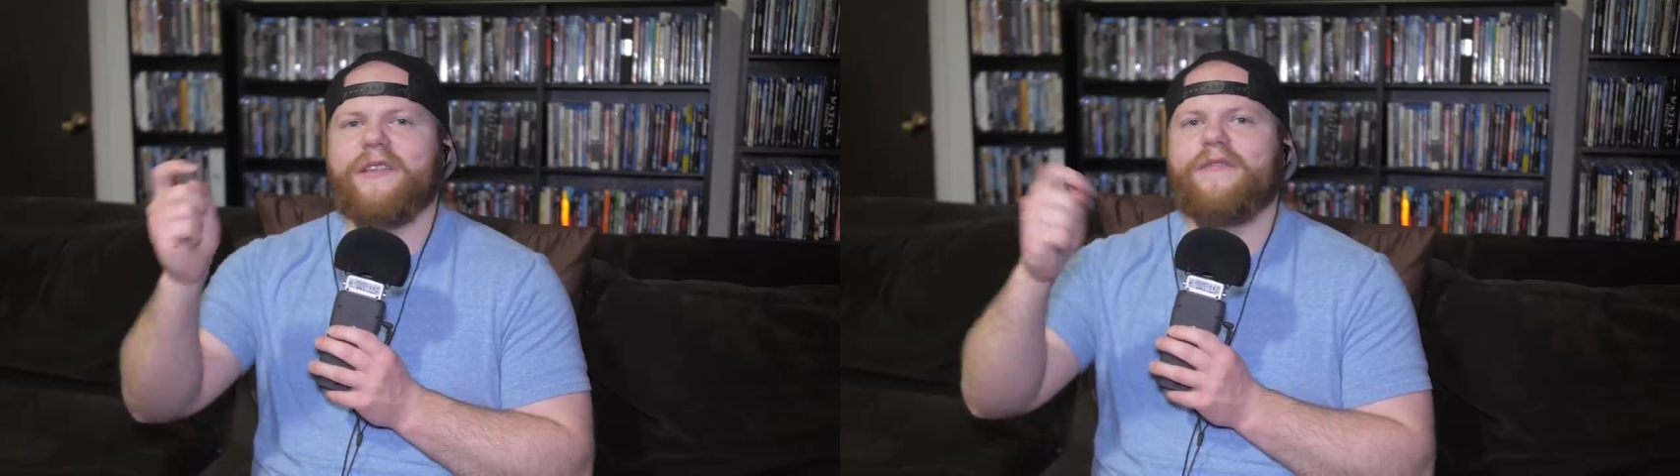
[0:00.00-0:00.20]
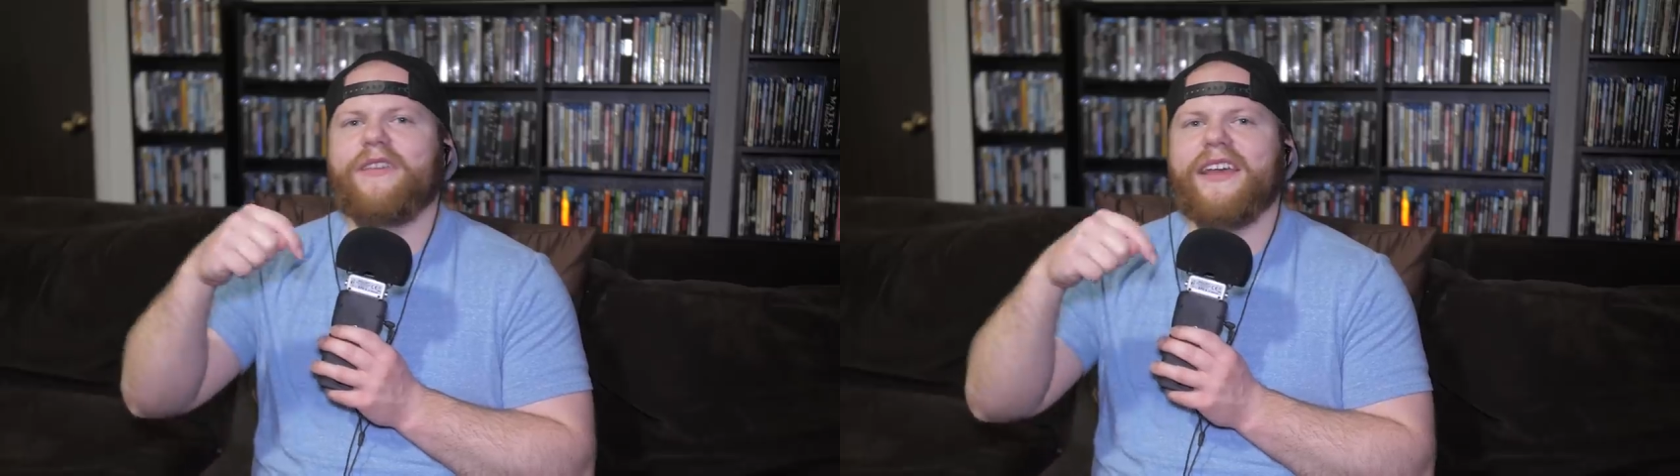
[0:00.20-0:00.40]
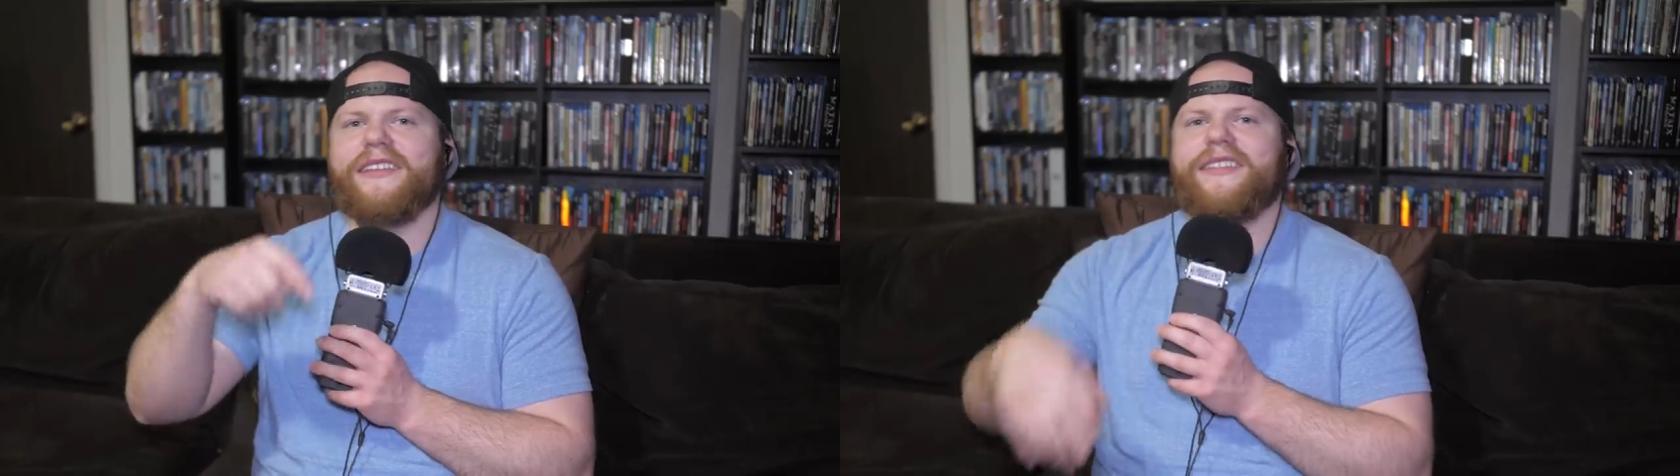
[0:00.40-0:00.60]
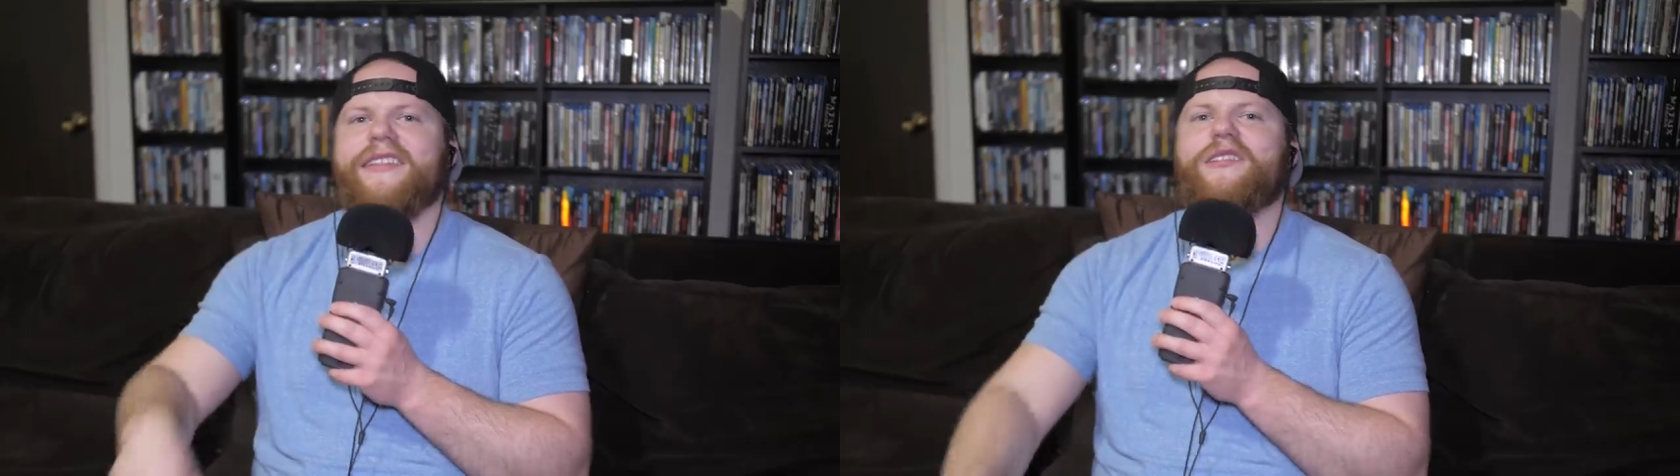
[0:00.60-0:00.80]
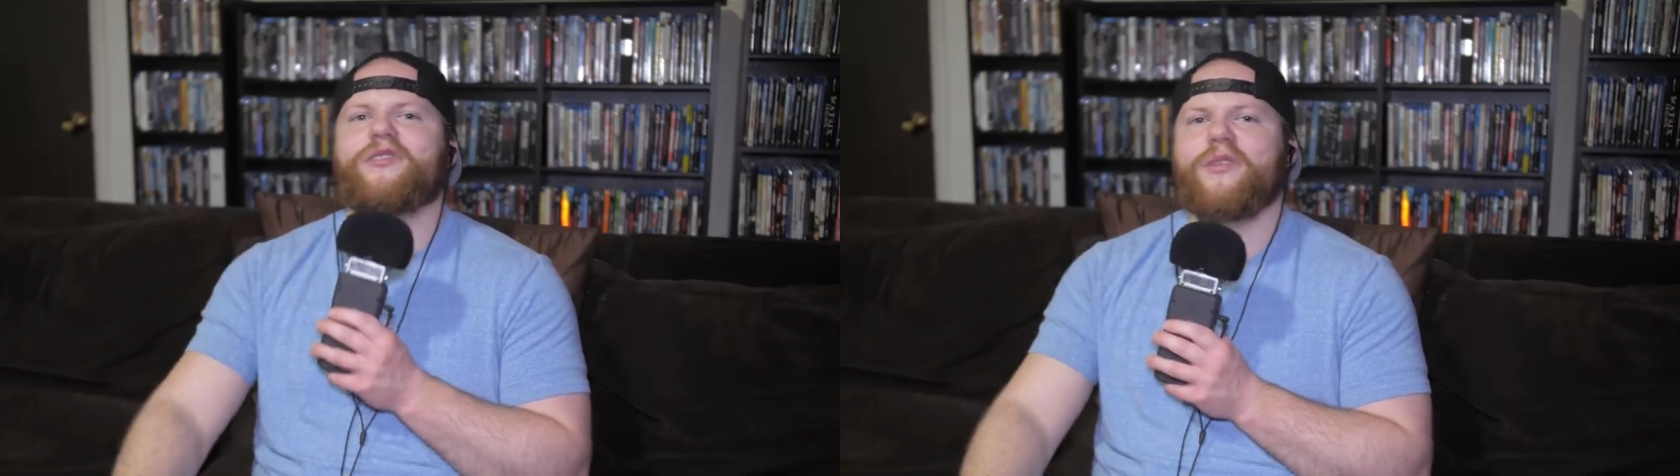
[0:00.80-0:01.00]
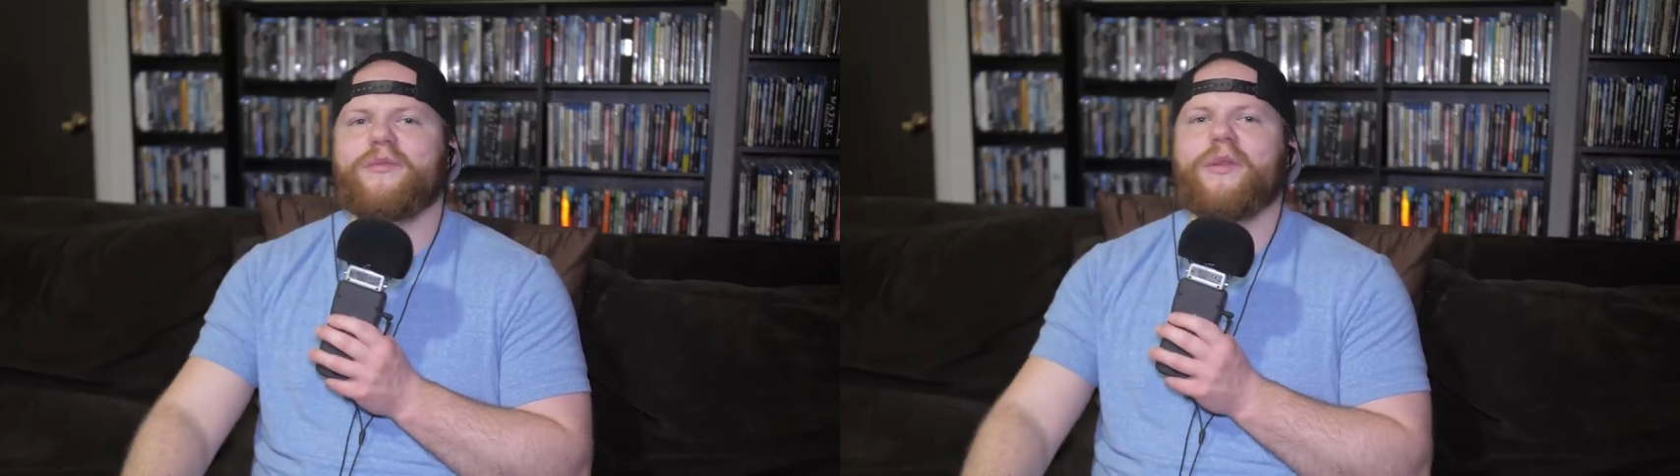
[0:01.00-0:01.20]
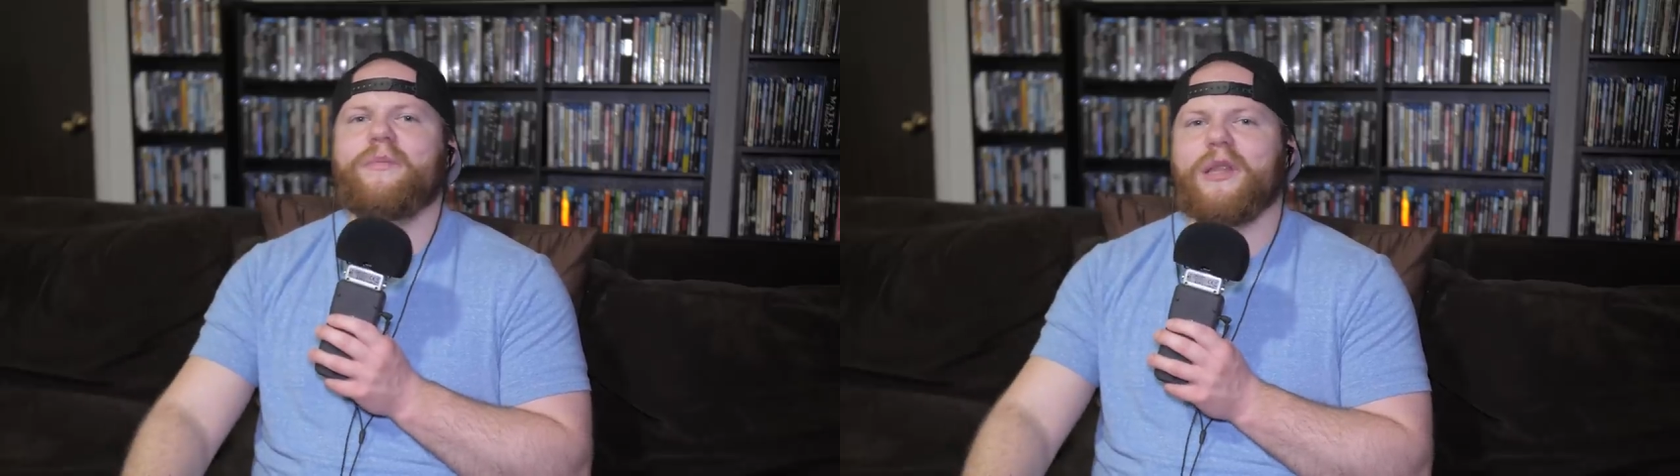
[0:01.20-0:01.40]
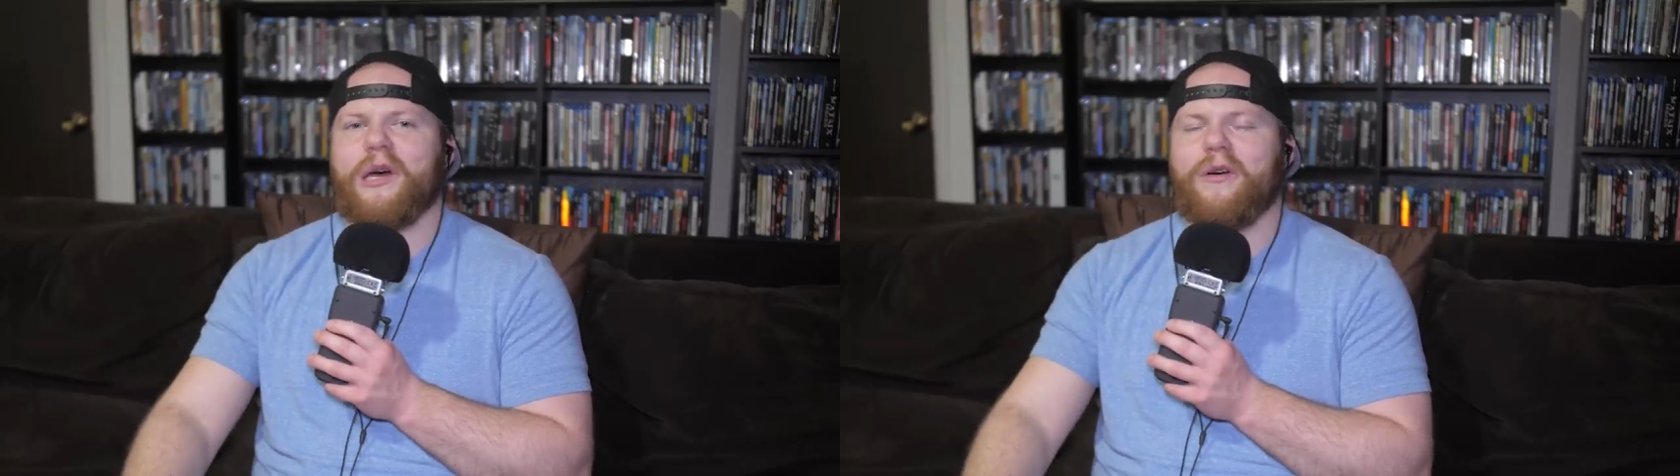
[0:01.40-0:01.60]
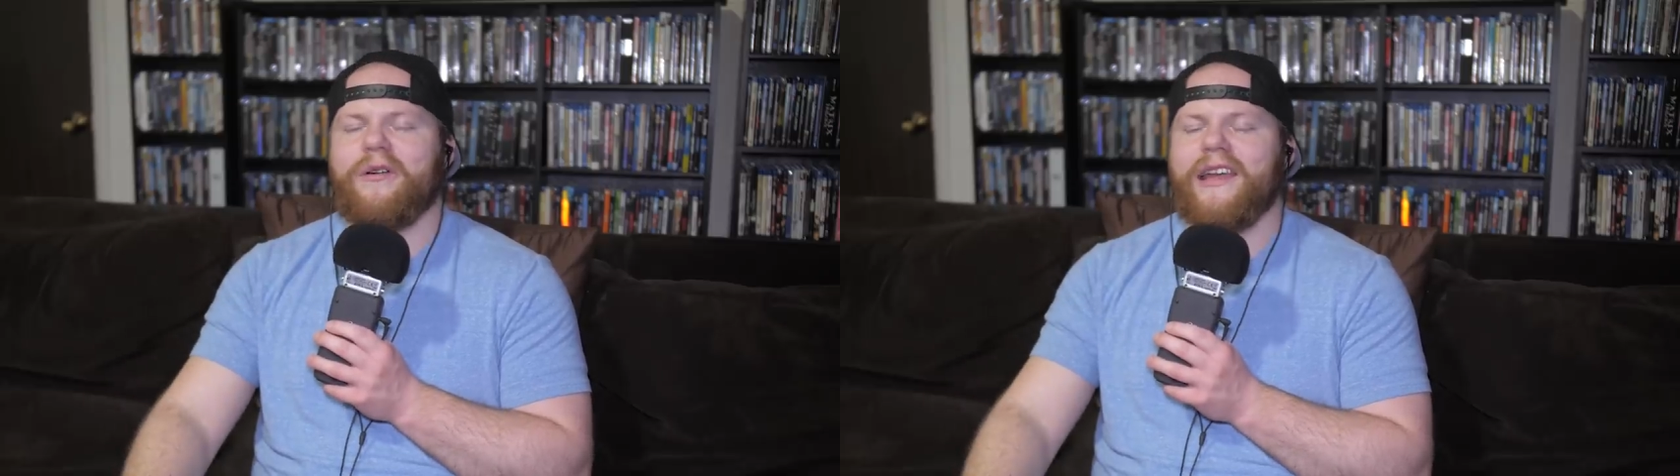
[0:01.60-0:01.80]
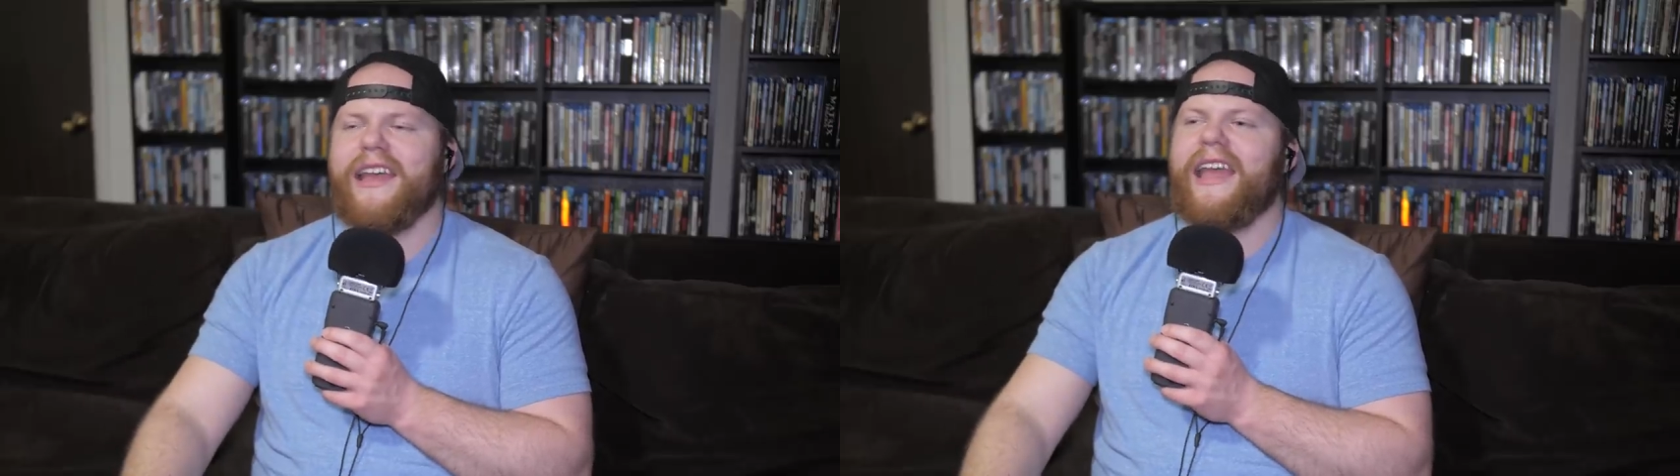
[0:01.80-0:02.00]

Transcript: Link for that is in the description below.